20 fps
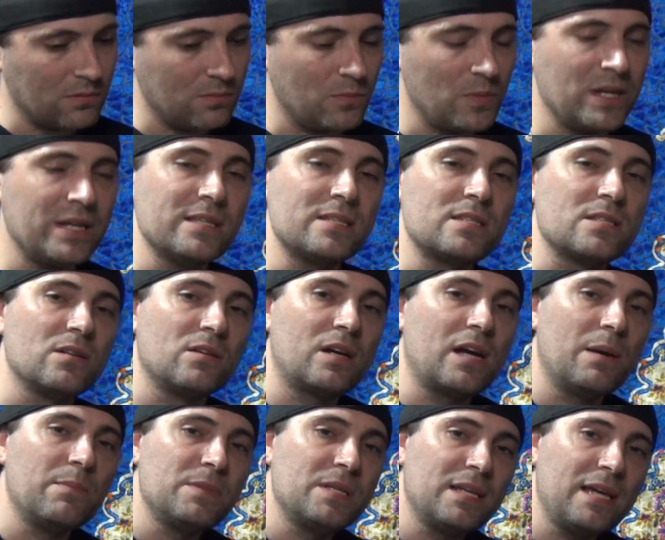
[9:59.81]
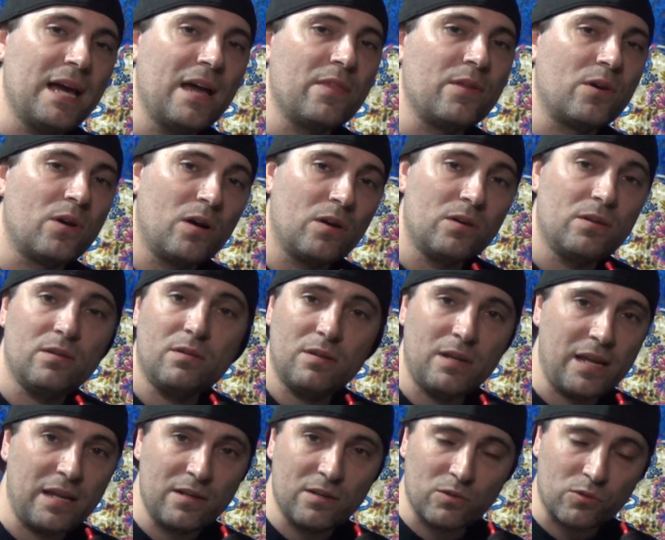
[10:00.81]
we can still come together on
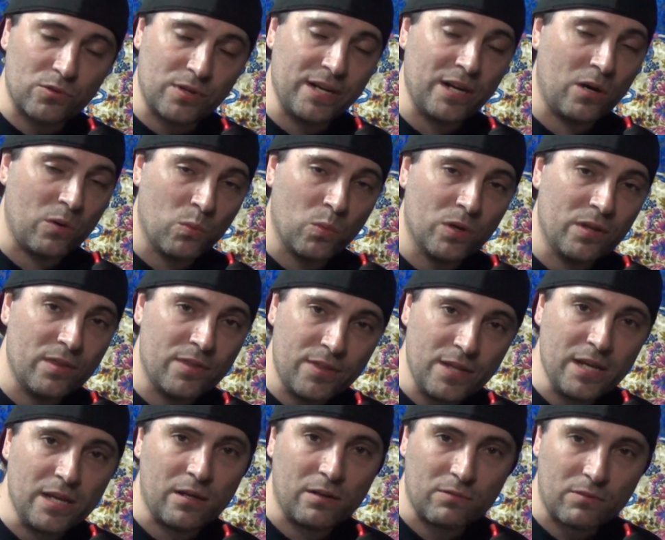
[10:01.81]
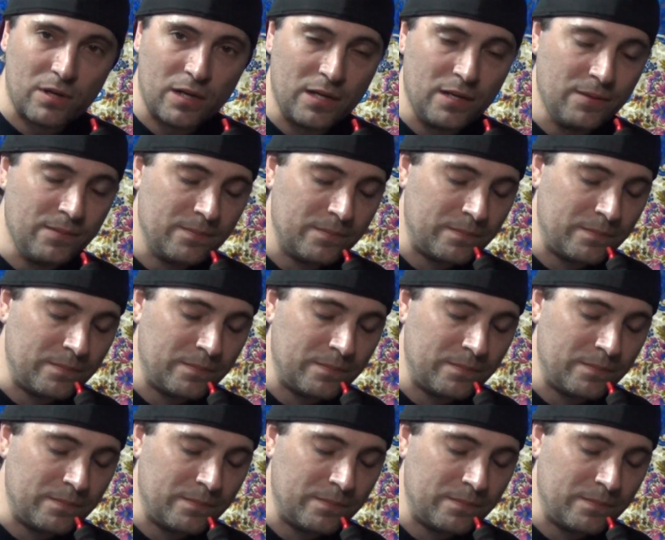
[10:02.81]
and agree on one thing, right?